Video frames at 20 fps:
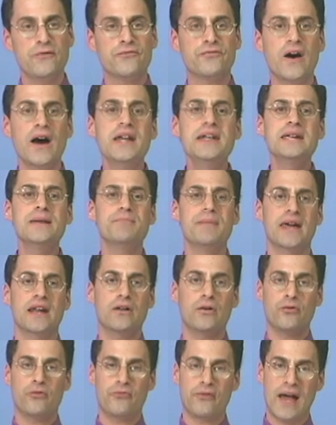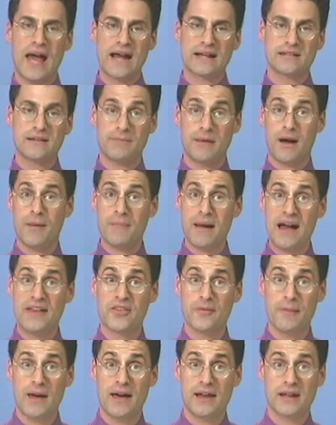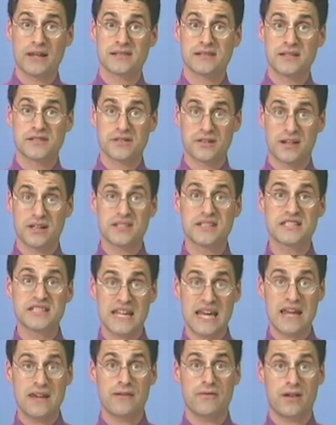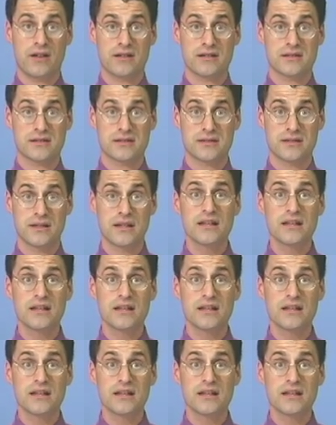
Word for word: fundamental fact about mathematics that's going to save us.